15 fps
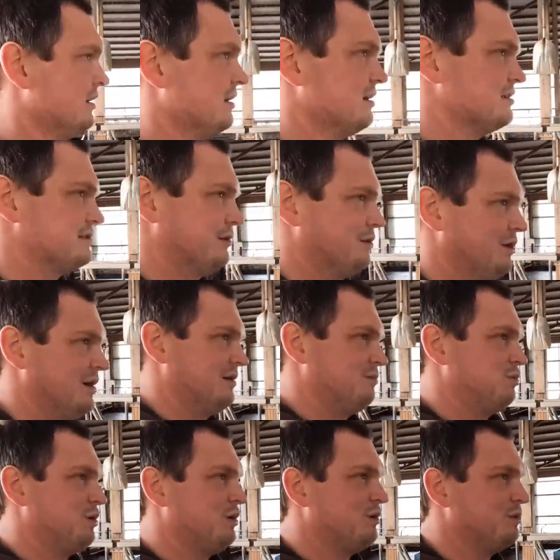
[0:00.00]
So
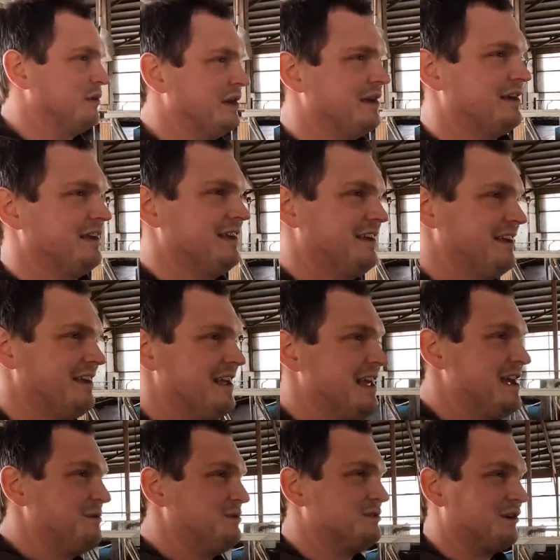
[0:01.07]

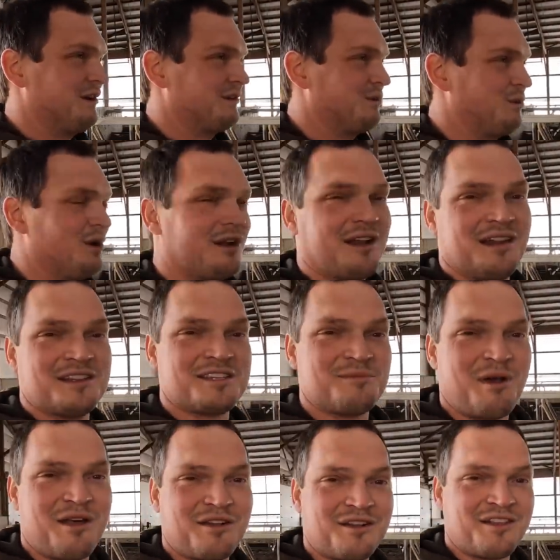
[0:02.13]
we start to work on some
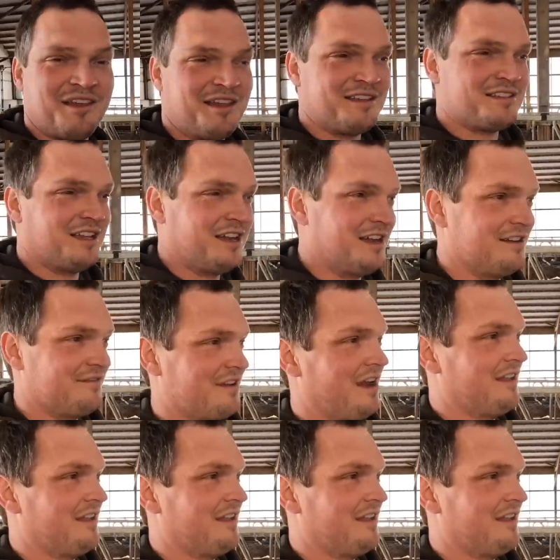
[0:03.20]
other things here.